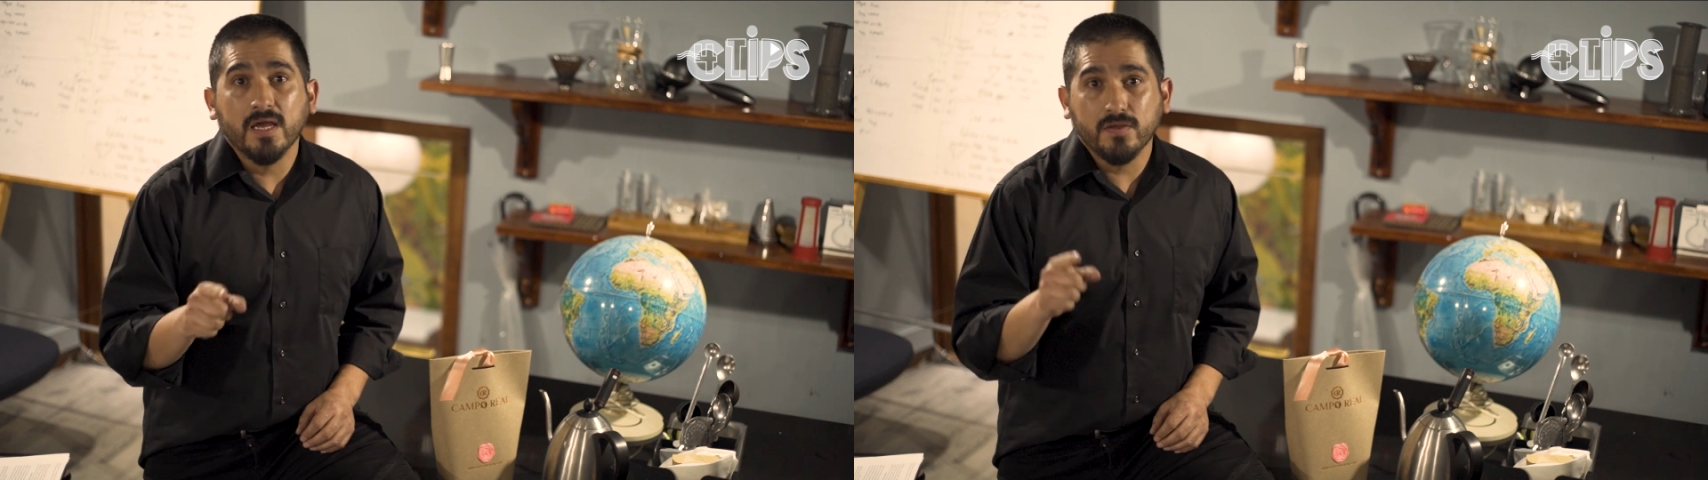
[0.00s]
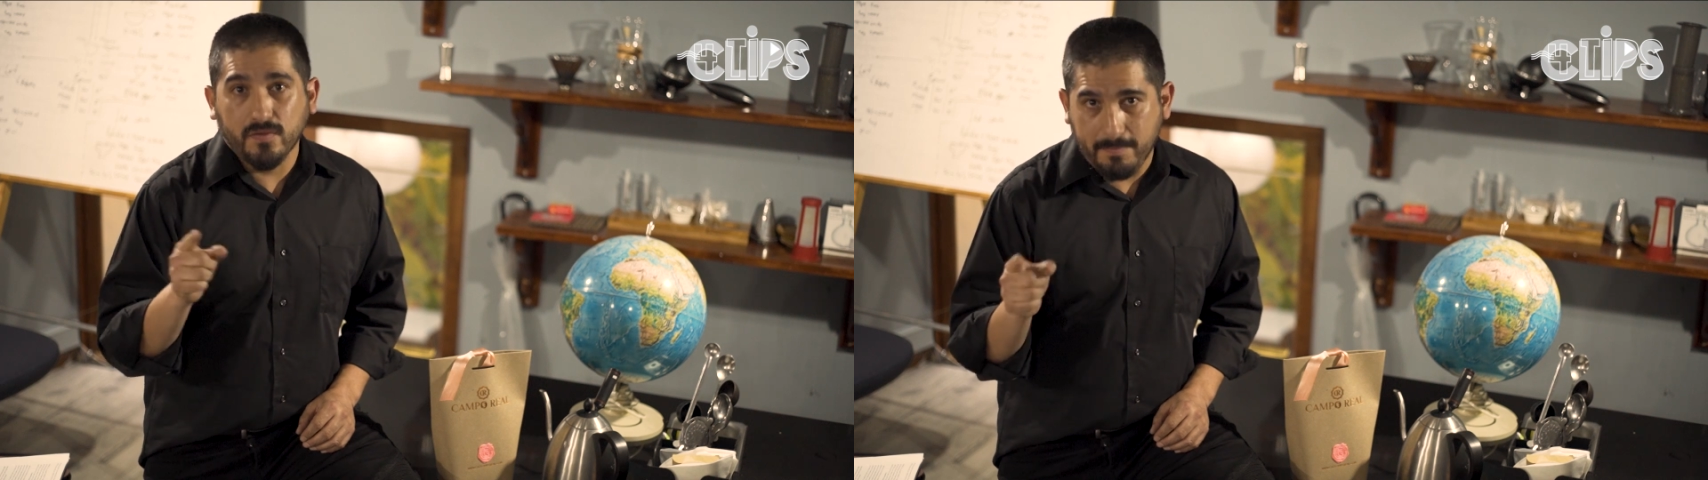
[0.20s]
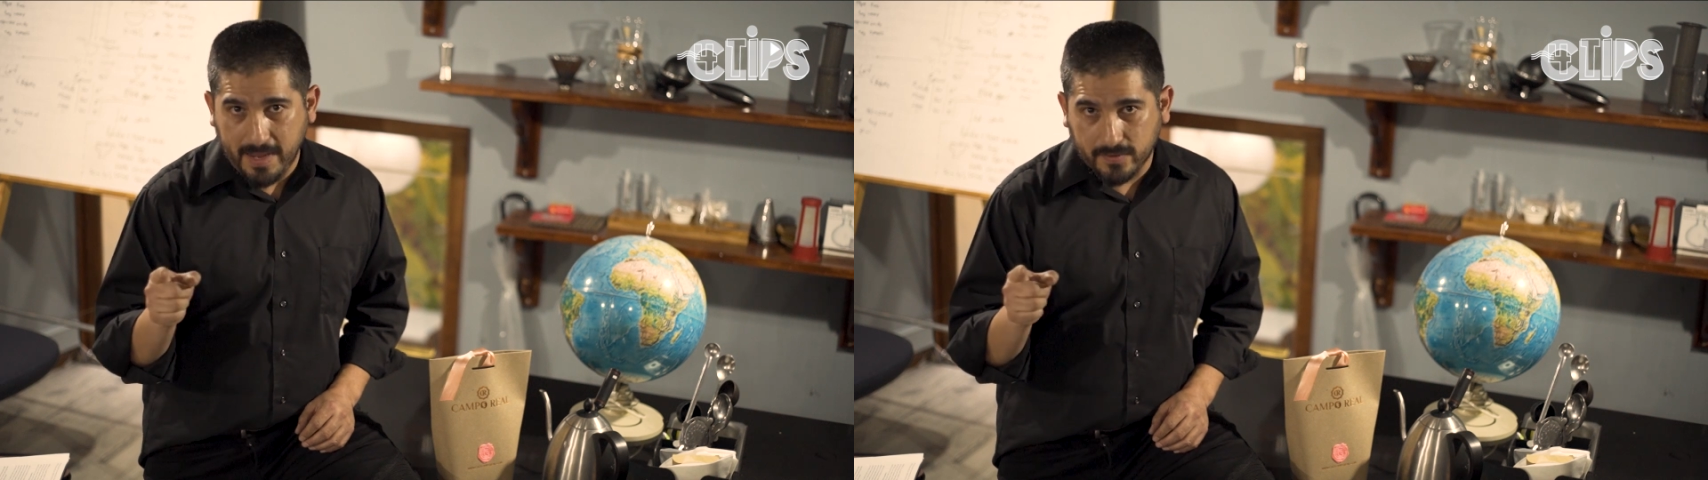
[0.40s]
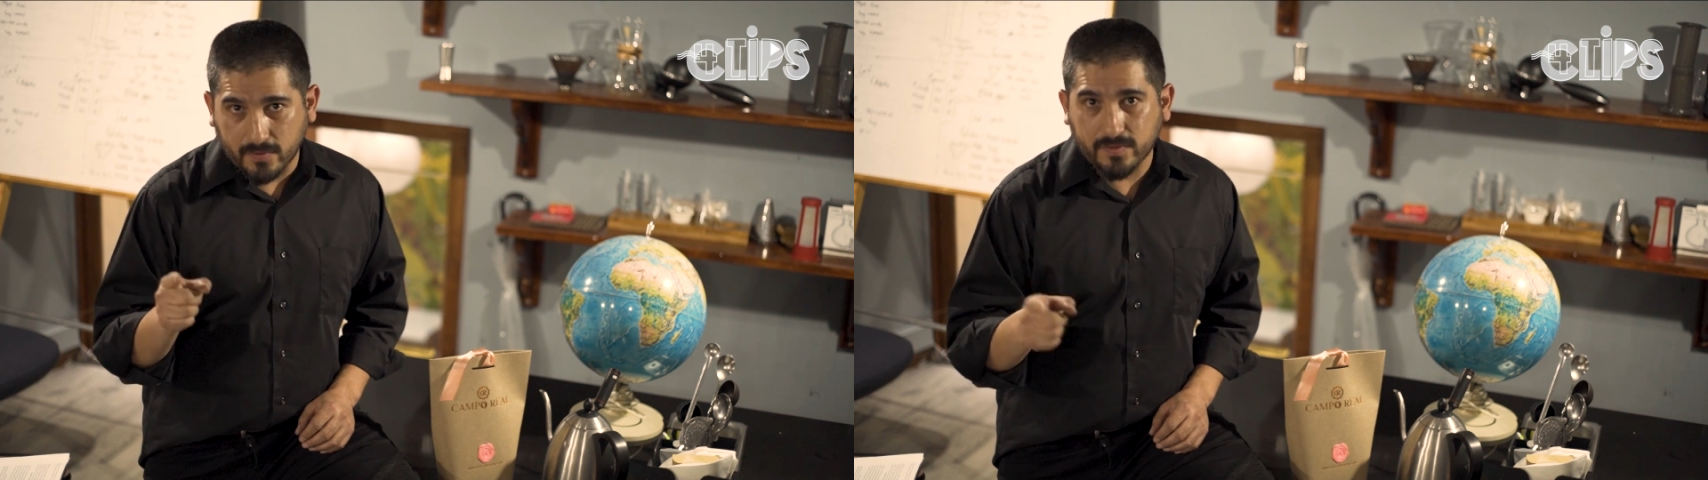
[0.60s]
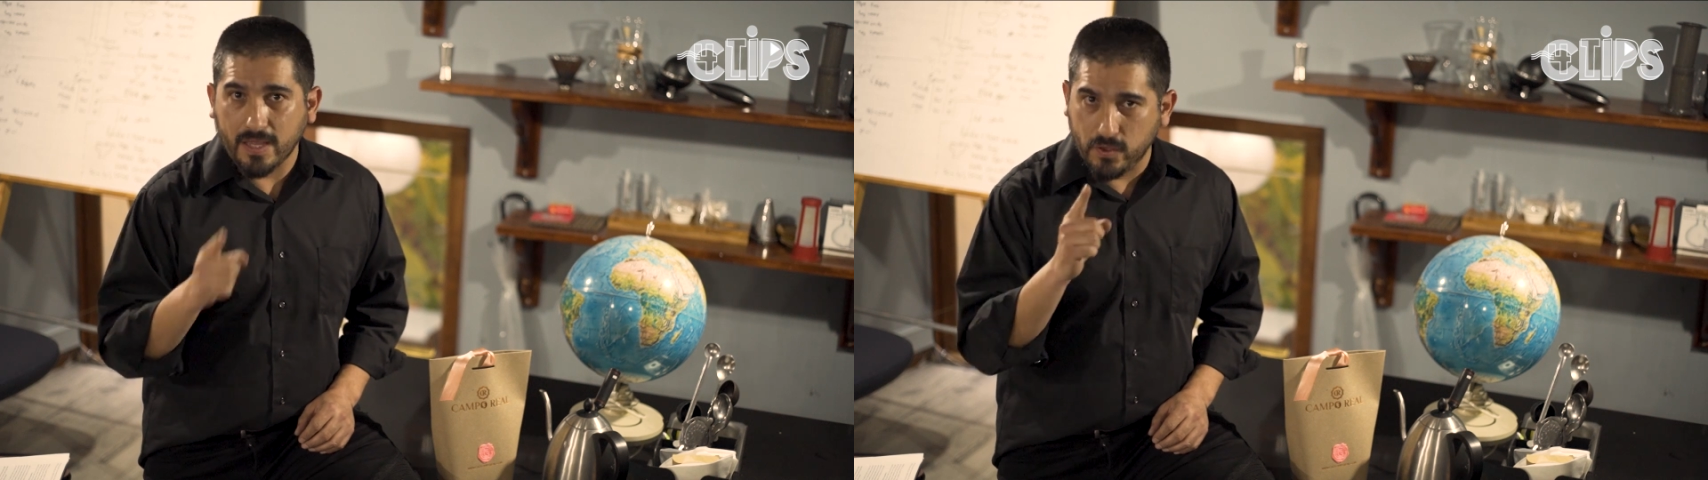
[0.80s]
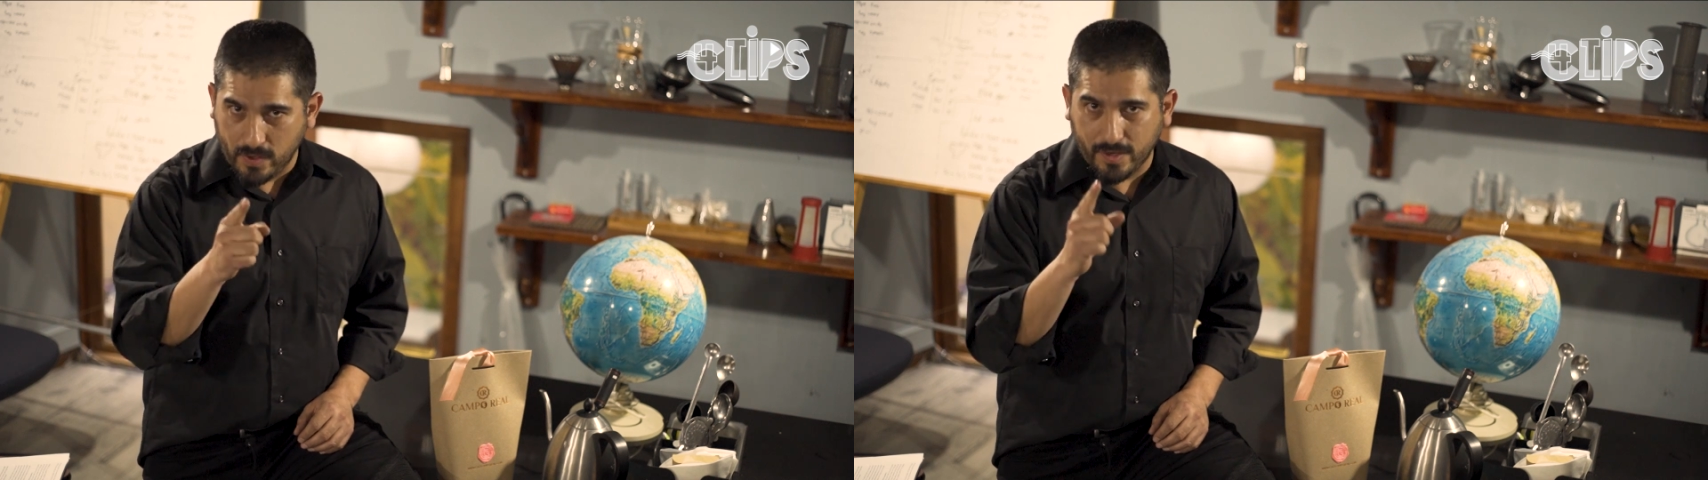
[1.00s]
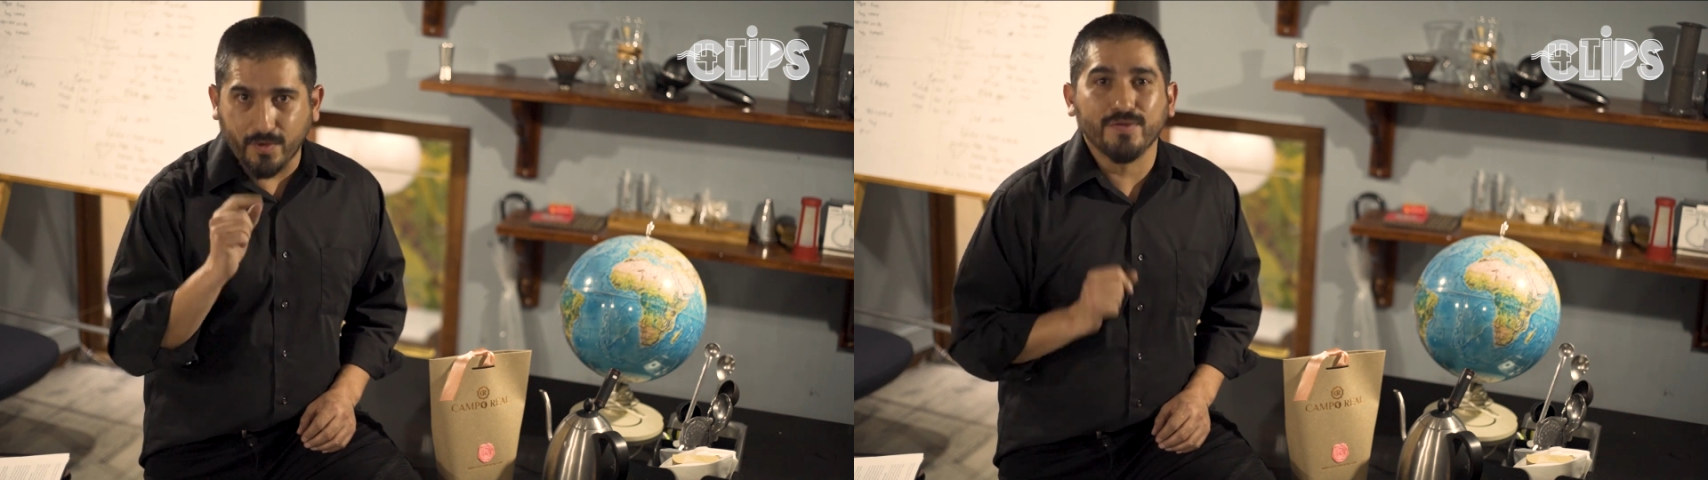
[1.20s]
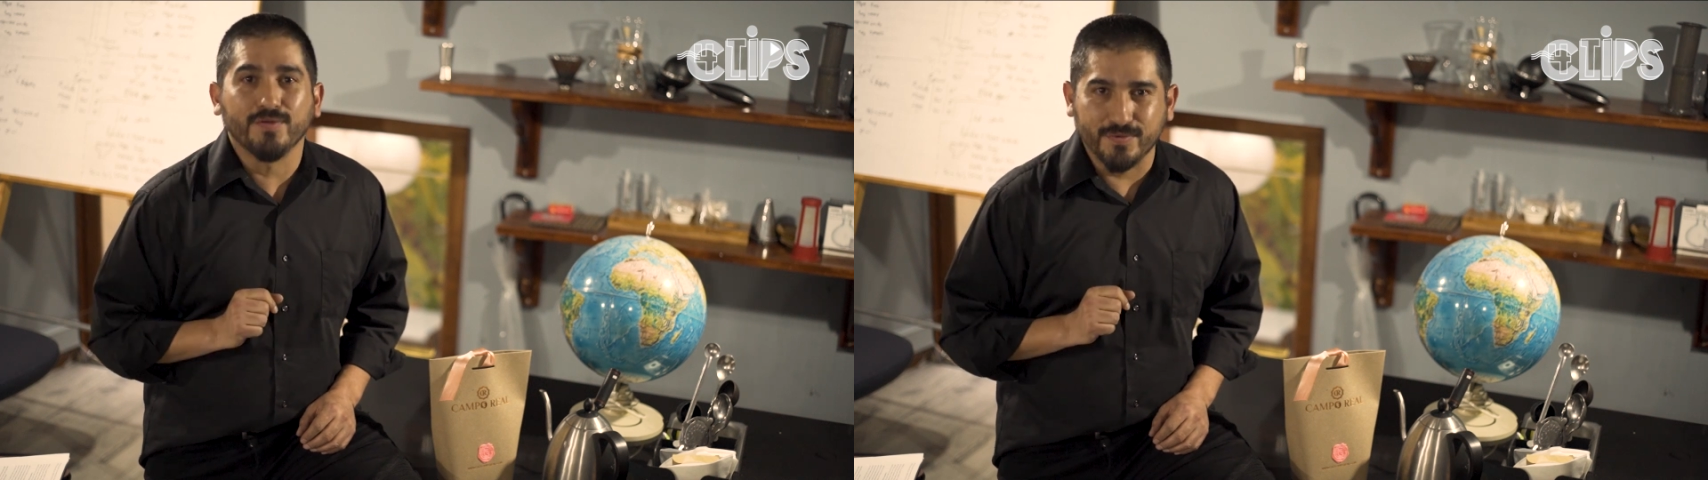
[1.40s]
to the method that you are
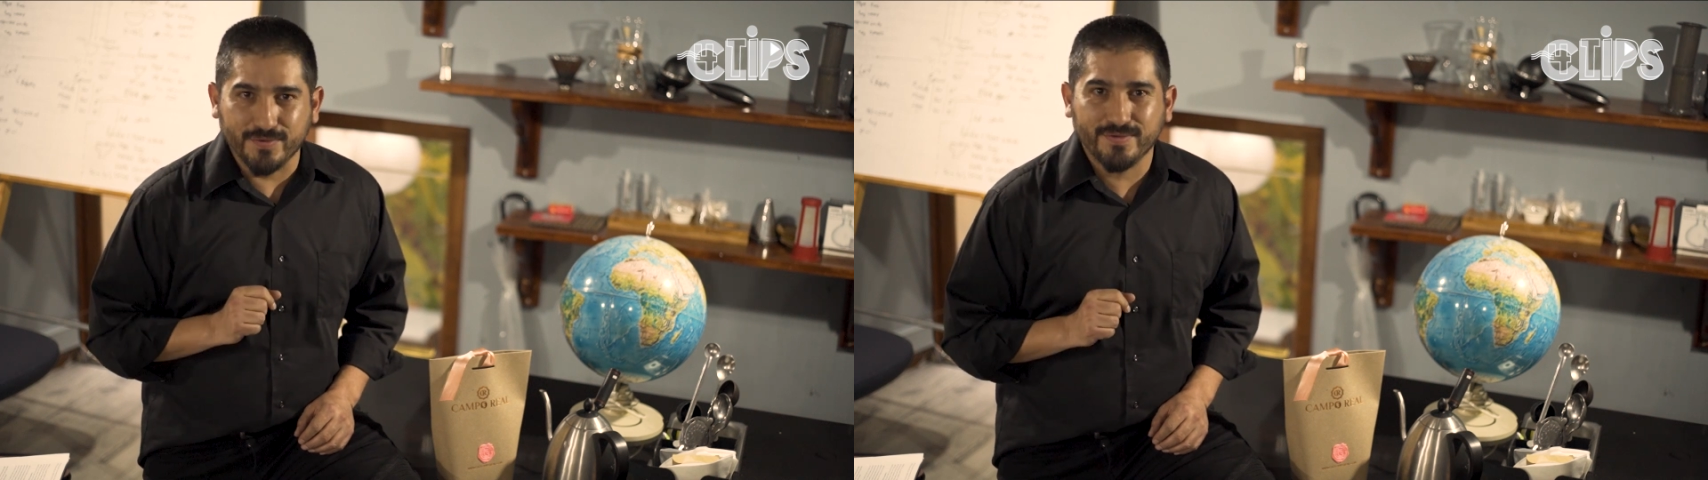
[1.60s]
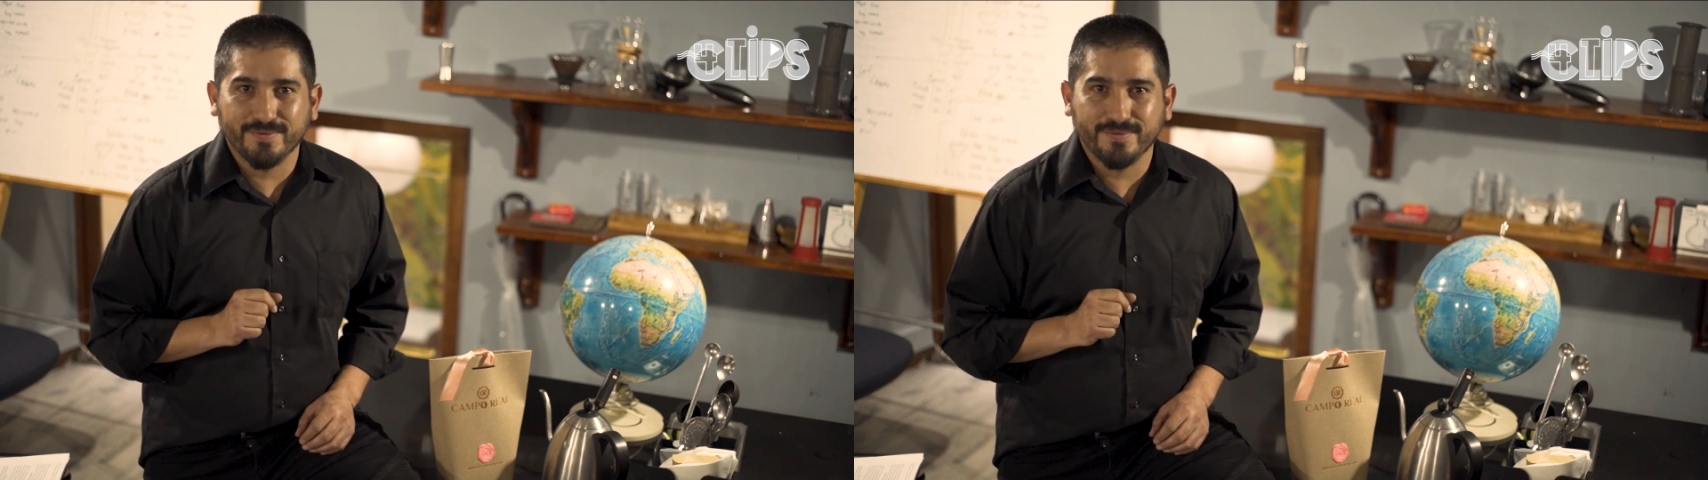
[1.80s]
going to use.